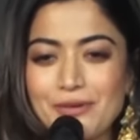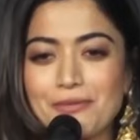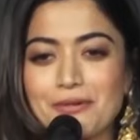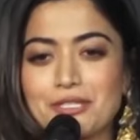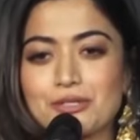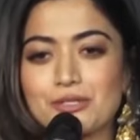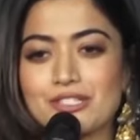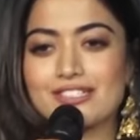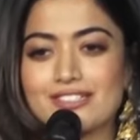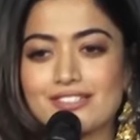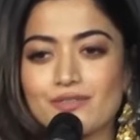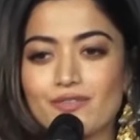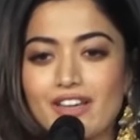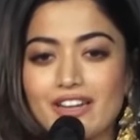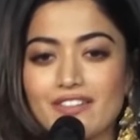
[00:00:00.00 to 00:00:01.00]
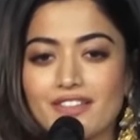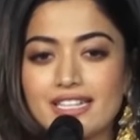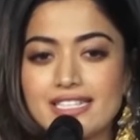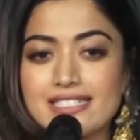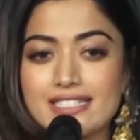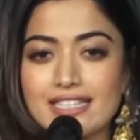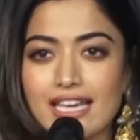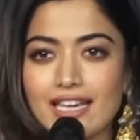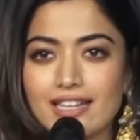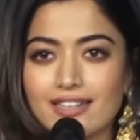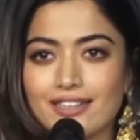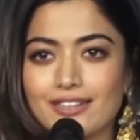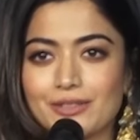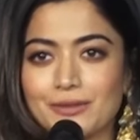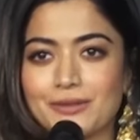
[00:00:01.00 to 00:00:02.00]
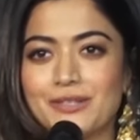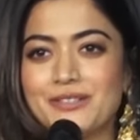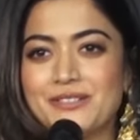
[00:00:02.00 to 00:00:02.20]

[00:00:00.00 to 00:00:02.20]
which was very, very scary to